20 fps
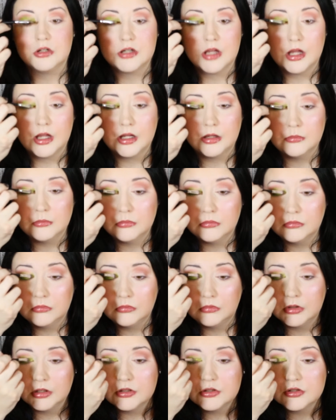time,
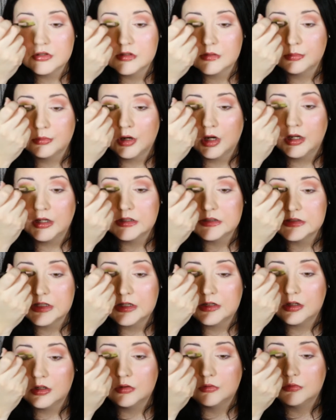which, surprise,
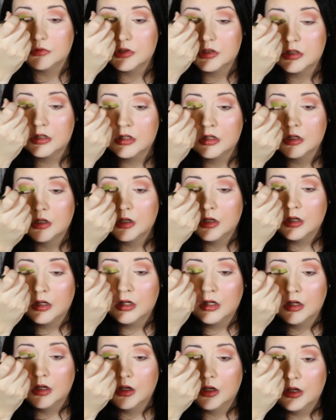I don't.
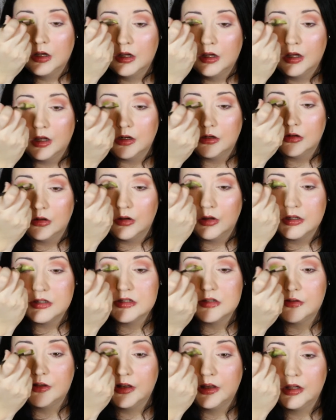I don't know, I
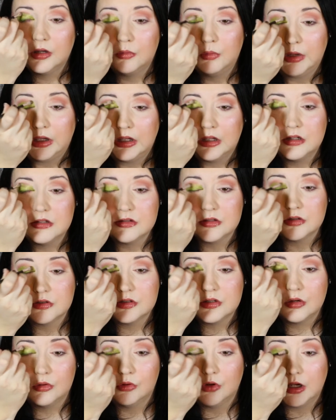just feel like weekends are
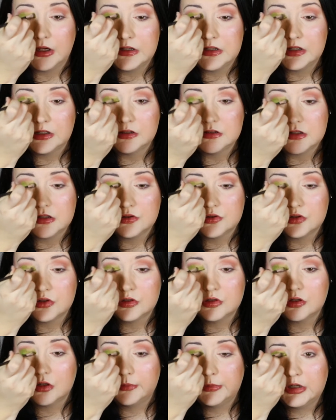so crazy because there's
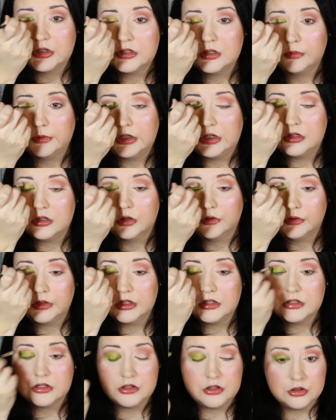just so much that we don't
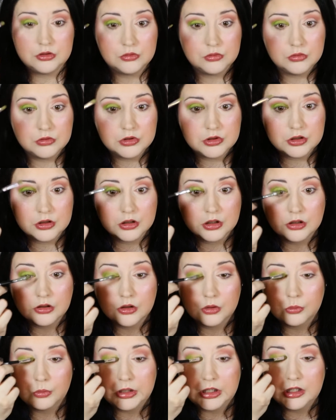get to do during
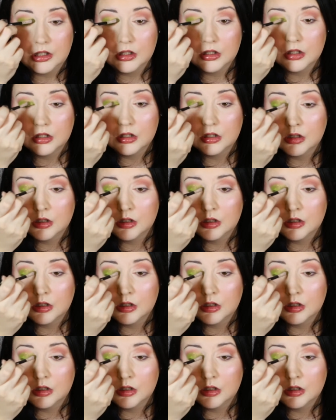the week.